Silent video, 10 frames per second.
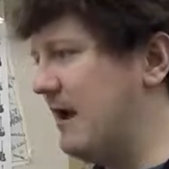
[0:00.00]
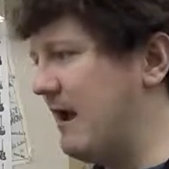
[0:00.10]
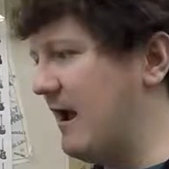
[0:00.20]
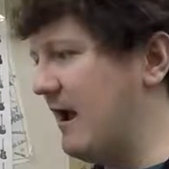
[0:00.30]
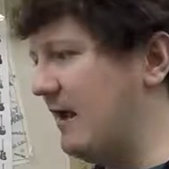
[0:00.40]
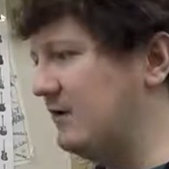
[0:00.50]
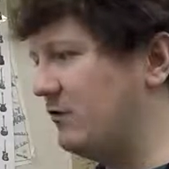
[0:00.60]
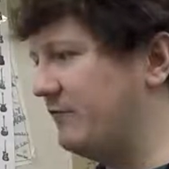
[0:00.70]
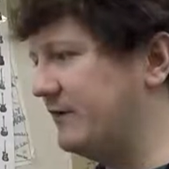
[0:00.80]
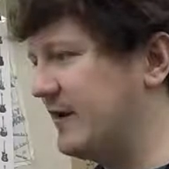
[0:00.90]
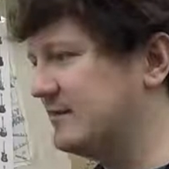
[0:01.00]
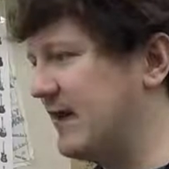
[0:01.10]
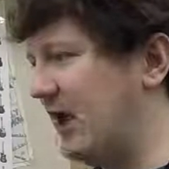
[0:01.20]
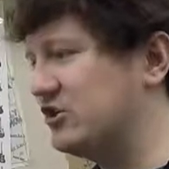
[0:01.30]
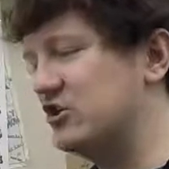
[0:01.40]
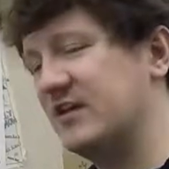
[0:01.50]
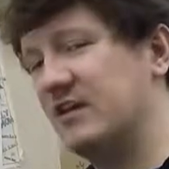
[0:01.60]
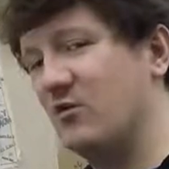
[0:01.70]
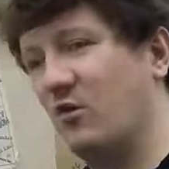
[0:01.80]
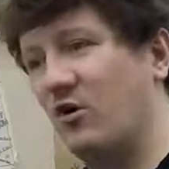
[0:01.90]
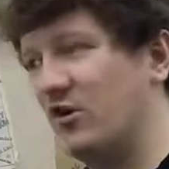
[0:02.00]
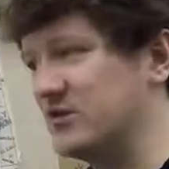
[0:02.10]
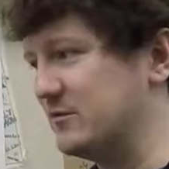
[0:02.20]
And don't forget to actually say the words